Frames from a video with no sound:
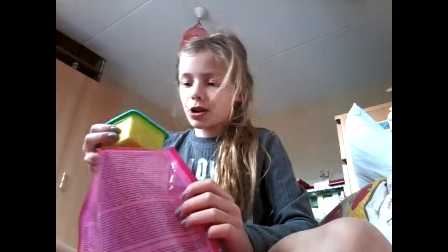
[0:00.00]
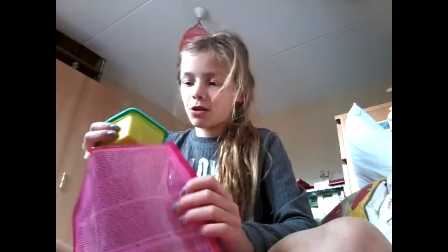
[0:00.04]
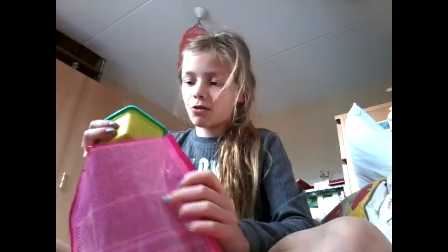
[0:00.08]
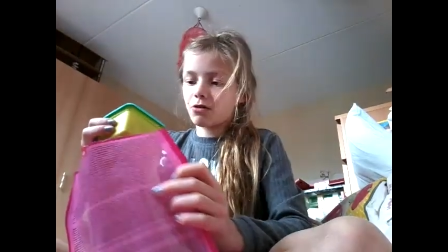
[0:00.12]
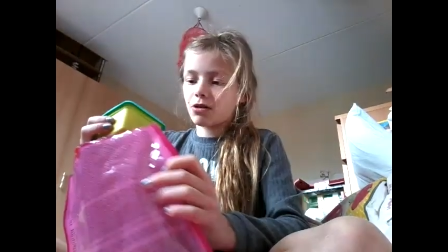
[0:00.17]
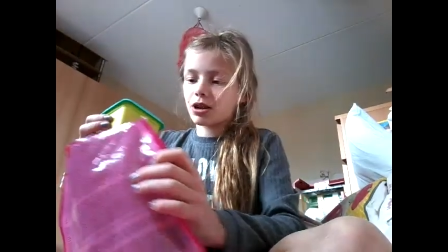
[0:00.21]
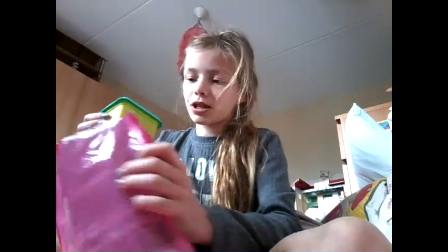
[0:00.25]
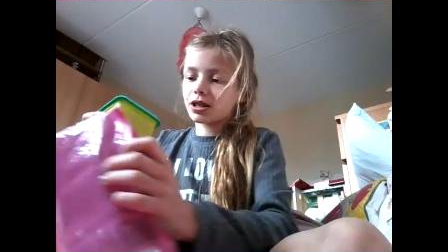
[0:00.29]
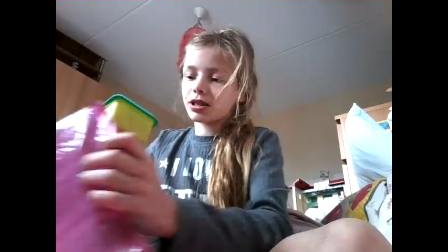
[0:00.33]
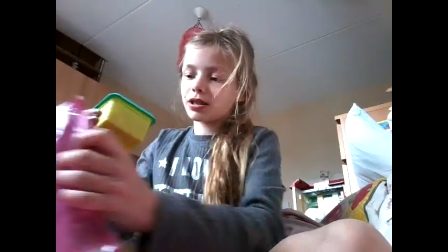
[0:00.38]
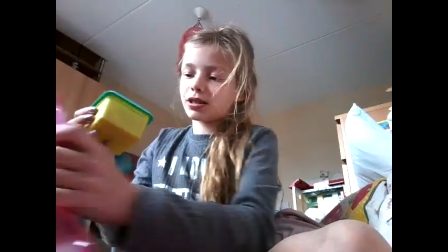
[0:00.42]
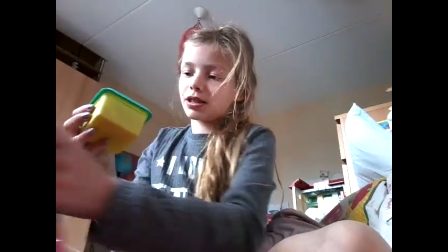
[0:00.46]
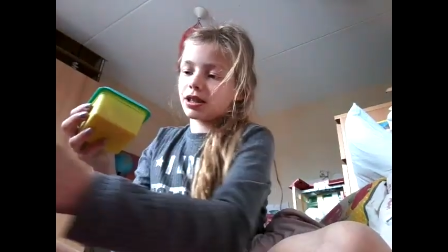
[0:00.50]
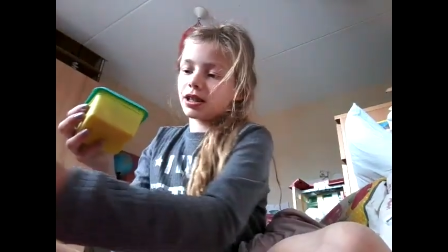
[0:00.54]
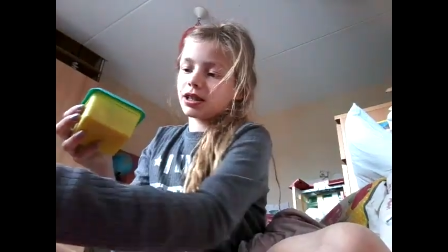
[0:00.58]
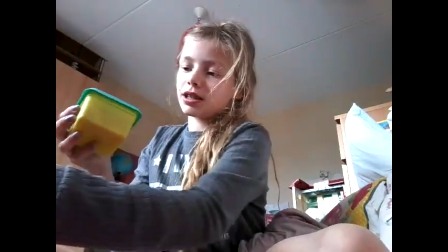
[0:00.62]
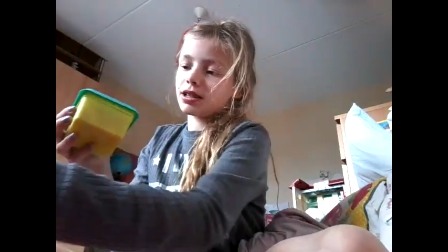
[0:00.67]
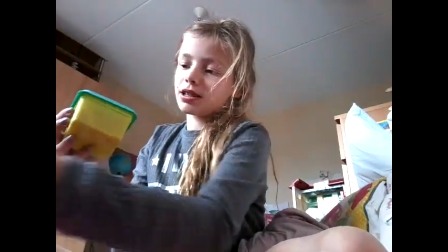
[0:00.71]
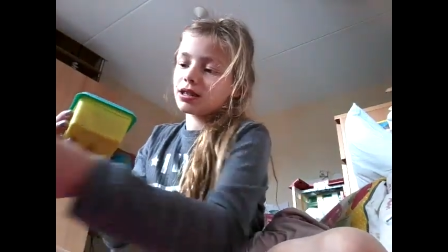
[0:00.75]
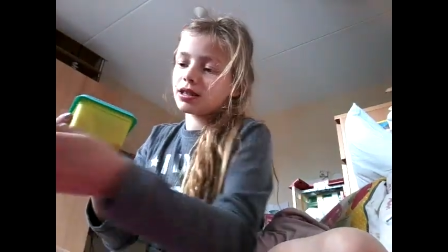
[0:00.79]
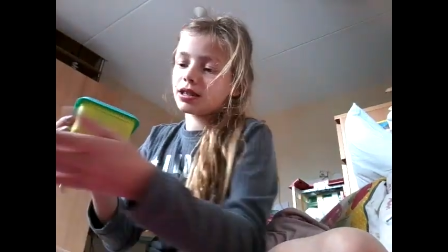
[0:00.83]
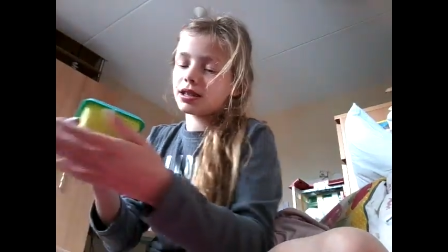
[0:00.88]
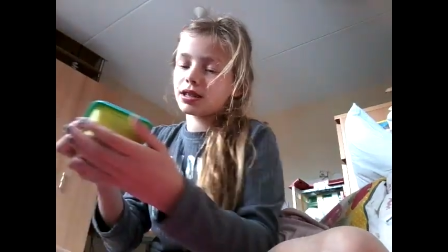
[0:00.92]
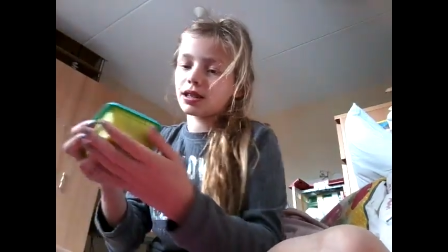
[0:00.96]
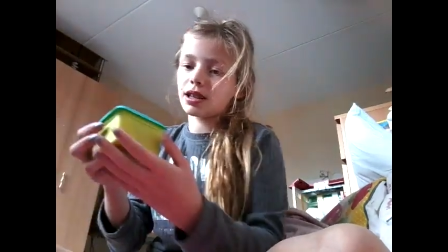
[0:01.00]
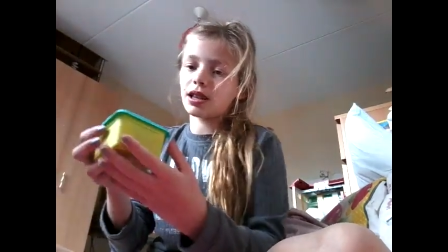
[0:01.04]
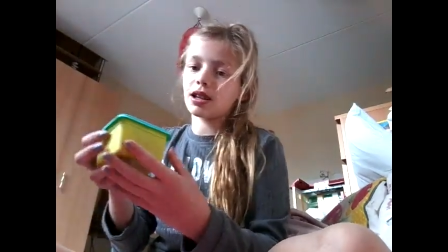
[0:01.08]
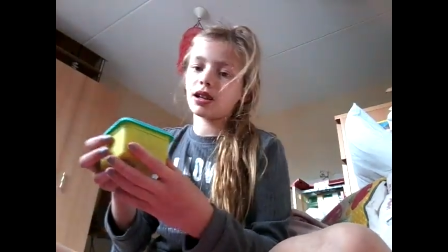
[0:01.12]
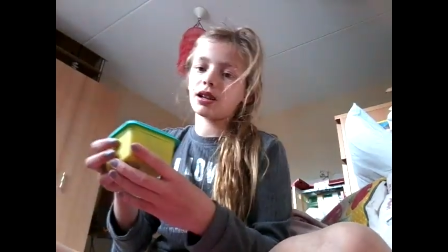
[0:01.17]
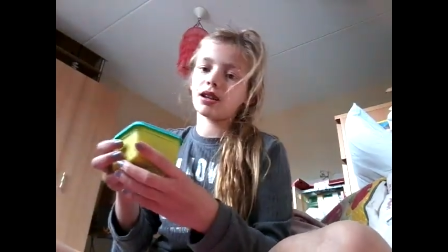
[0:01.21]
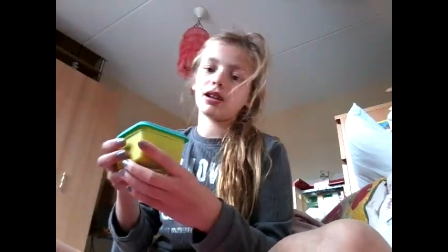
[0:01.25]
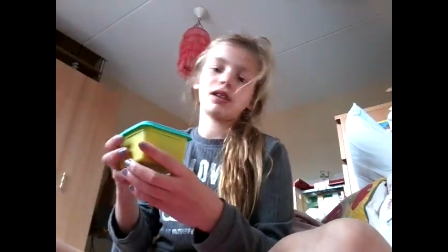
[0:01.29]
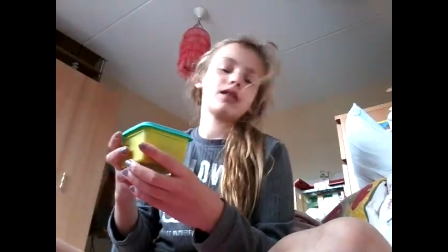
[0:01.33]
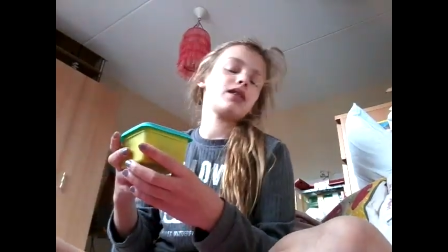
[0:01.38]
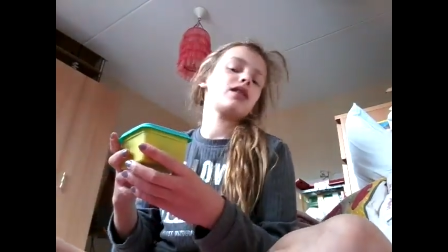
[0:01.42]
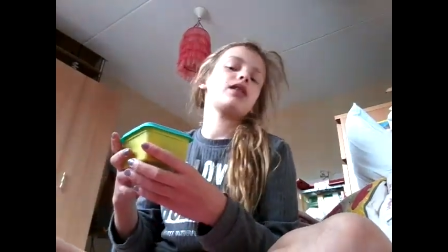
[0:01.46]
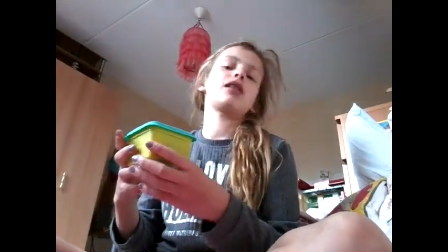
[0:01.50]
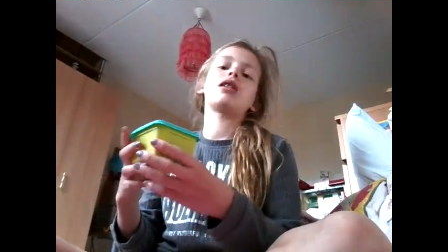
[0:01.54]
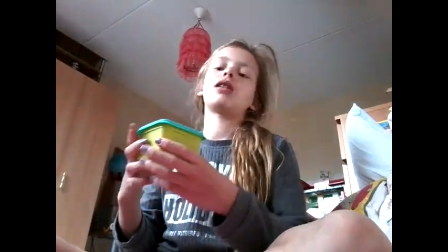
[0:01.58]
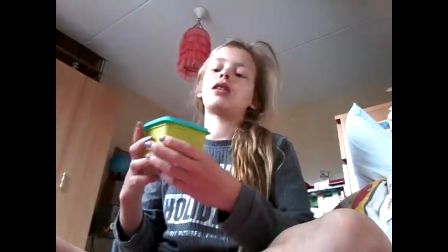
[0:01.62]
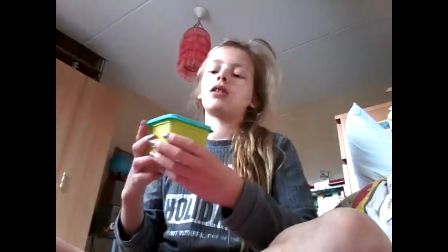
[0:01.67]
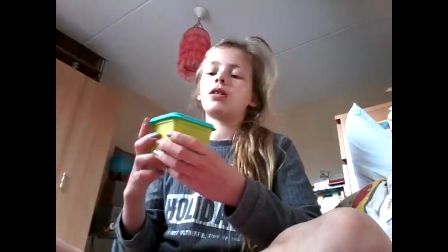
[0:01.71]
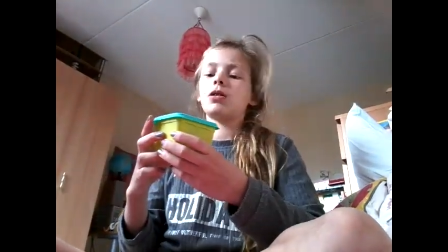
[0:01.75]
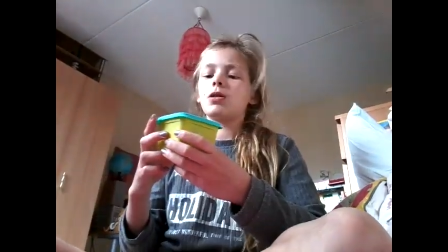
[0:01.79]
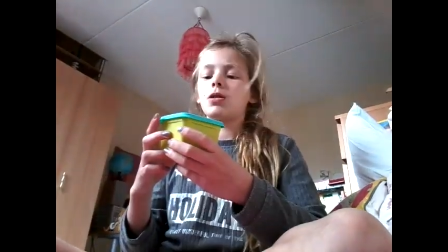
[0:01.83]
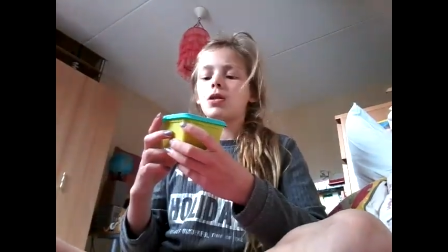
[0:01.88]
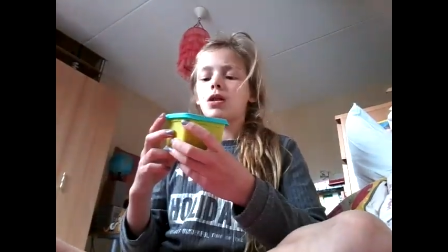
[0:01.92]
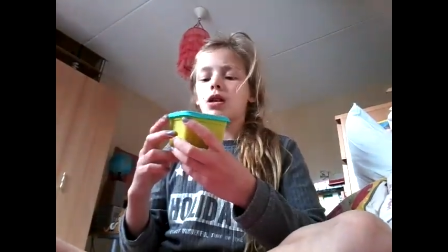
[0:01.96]
What is this?
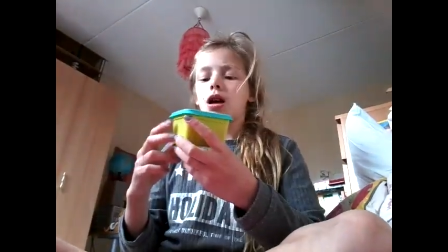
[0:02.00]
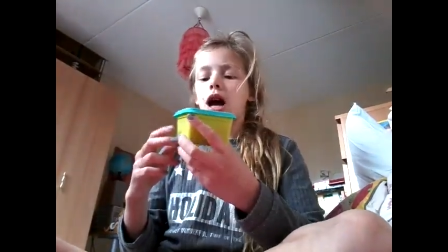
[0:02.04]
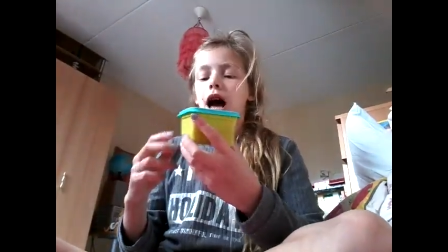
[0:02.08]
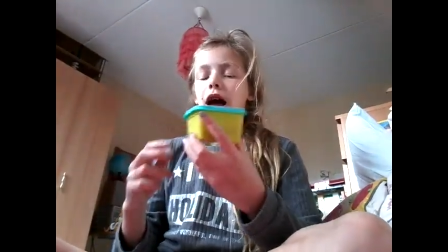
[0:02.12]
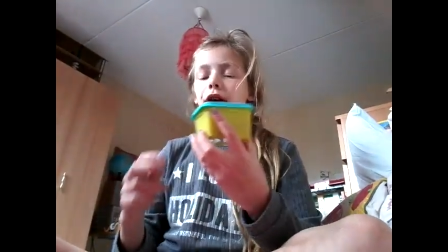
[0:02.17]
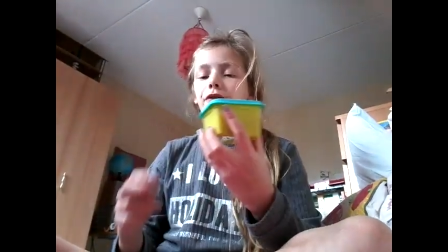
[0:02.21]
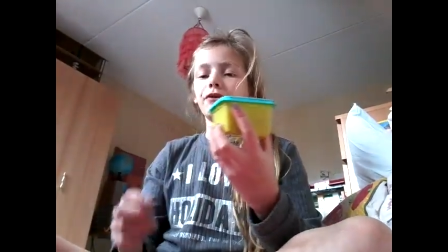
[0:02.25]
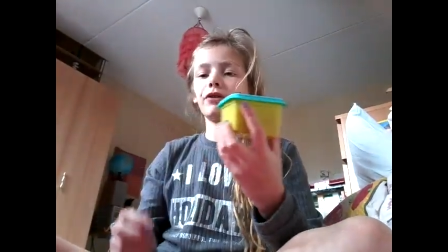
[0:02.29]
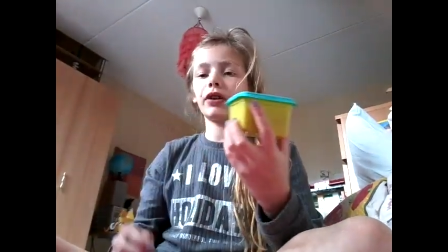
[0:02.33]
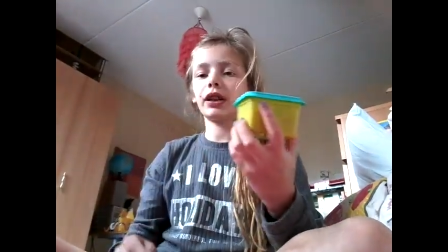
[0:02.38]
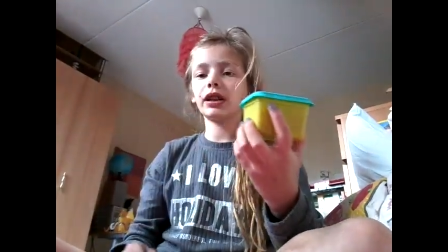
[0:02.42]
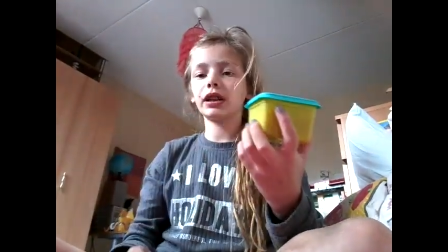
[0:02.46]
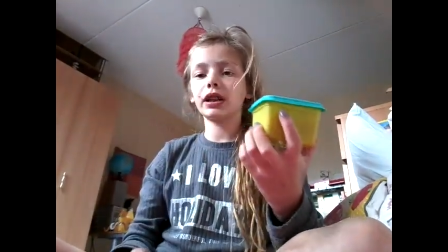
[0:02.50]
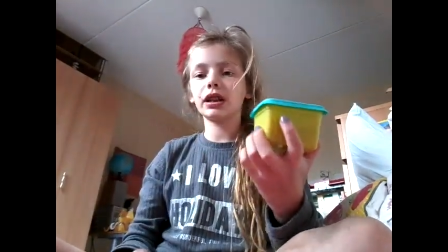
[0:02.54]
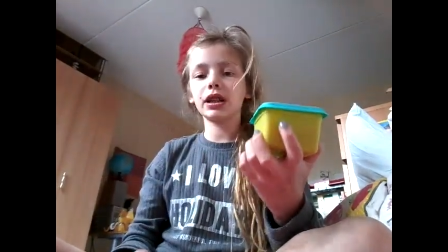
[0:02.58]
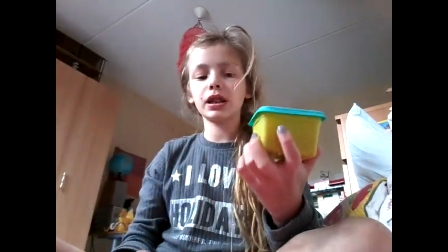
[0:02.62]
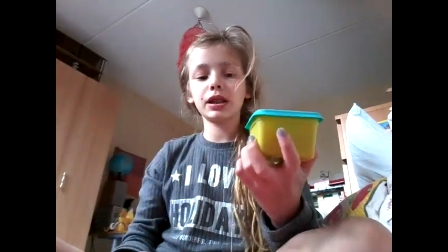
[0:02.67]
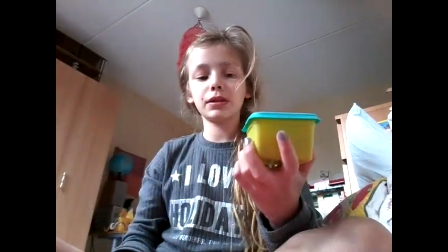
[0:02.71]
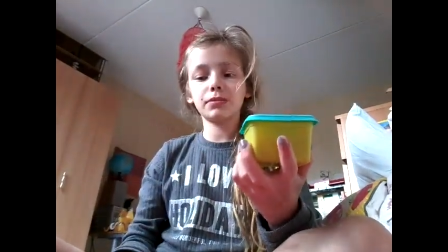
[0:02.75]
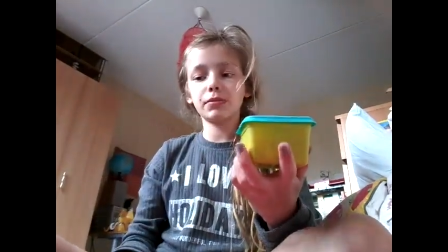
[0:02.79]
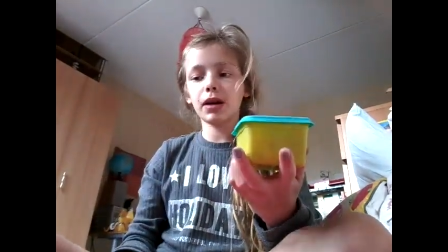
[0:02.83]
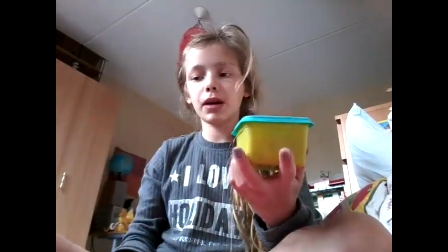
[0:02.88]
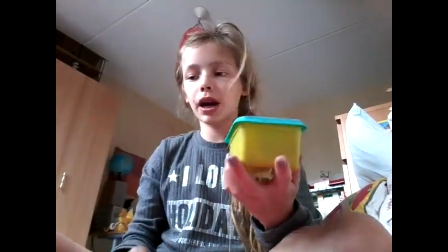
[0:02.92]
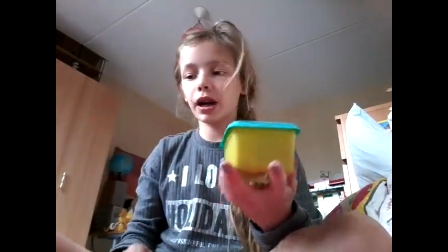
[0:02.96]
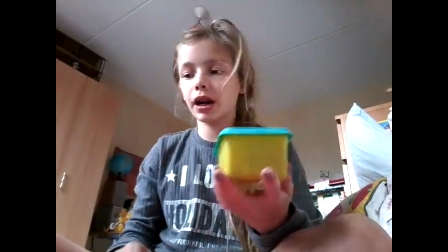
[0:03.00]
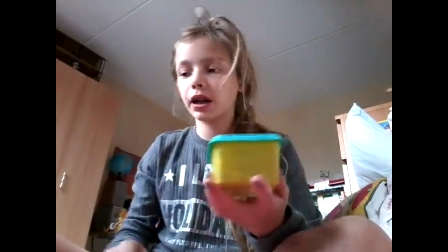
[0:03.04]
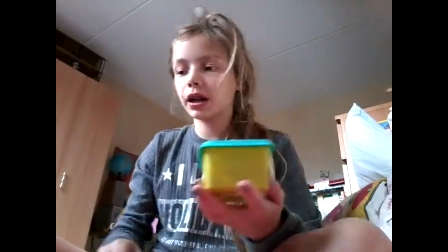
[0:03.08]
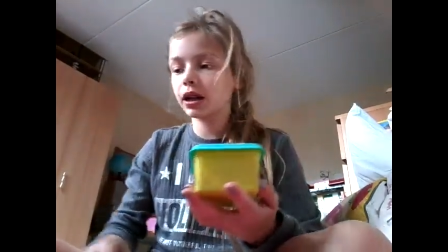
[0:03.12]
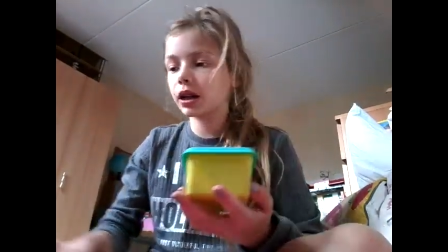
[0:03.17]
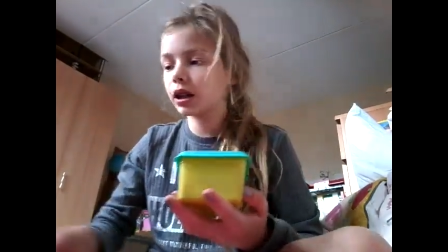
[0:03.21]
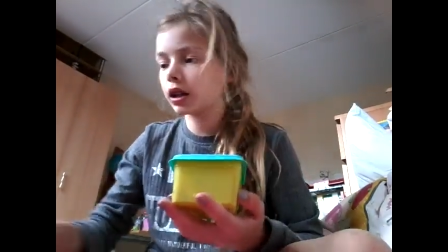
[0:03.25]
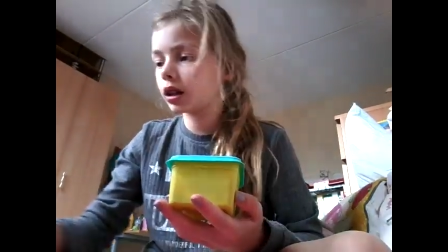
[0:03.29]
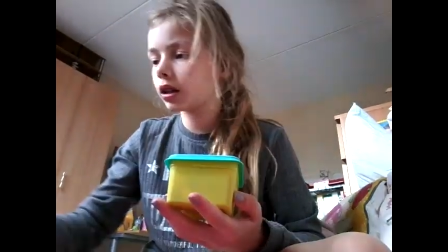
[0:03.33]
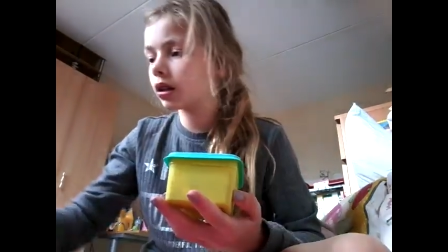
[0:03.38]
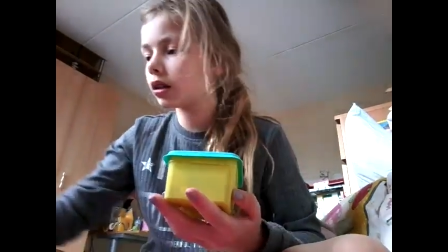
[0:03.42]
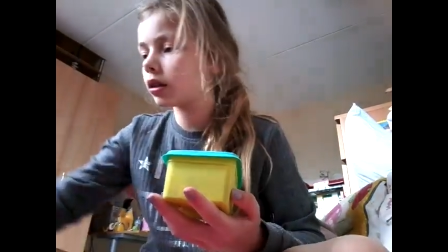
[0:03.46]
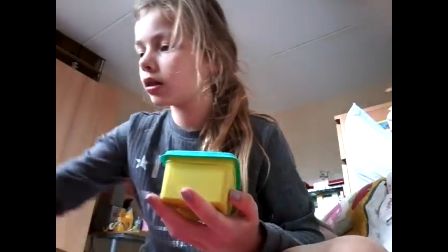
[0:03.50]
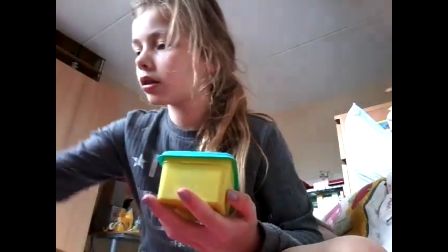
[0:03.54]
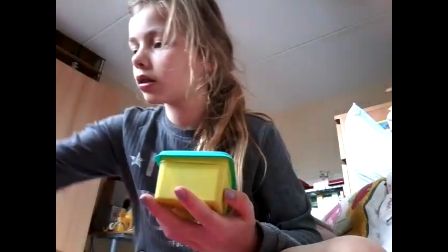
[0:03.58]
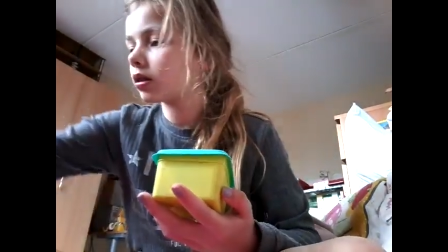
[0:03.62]
I think this is my.